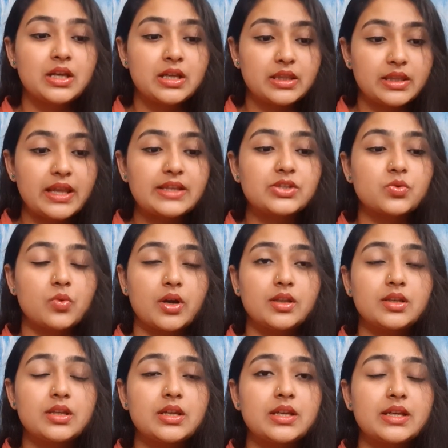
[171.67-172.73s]
Next
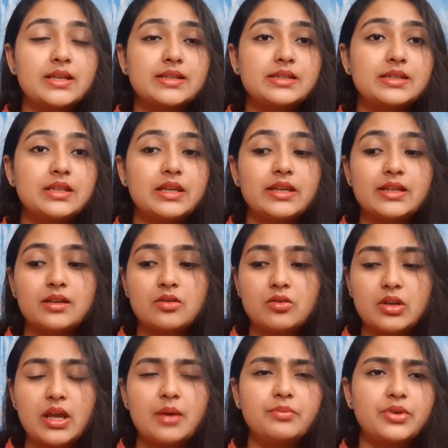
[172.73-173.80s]
one is the
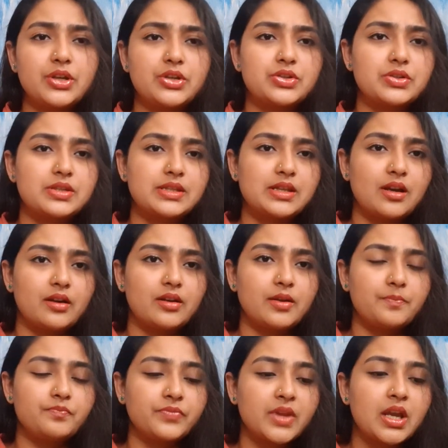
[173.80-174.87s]
collaboration CRM.
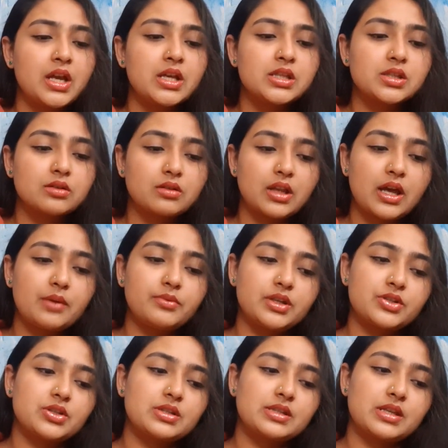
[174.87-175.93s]
So
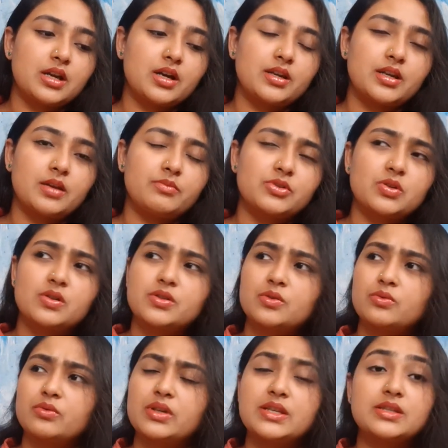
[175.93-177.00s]
collaboration CRM is also
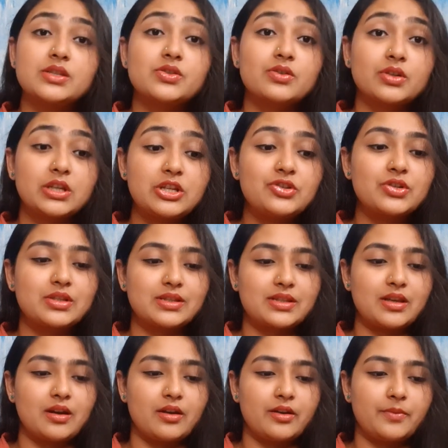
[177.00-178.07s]
known as the strategic
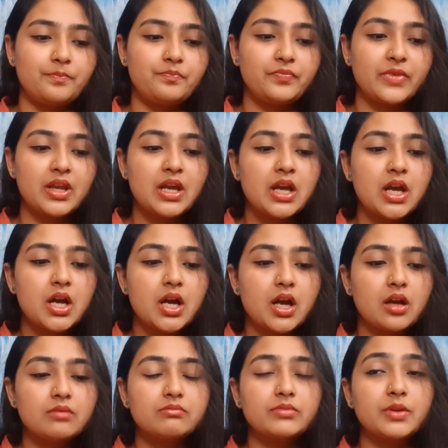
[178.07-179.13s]
CRM.
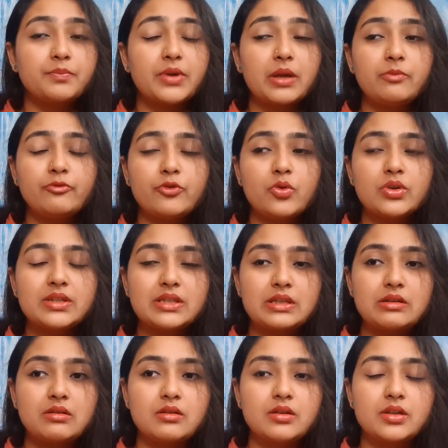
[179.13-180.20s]
The prime focus
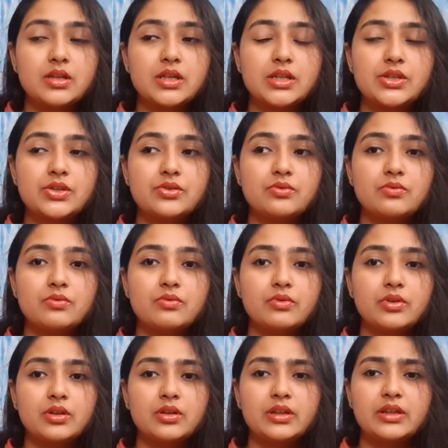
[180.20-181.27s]
here is to
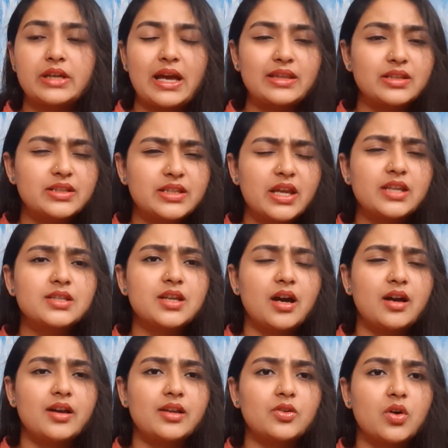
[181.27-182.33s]
gather data and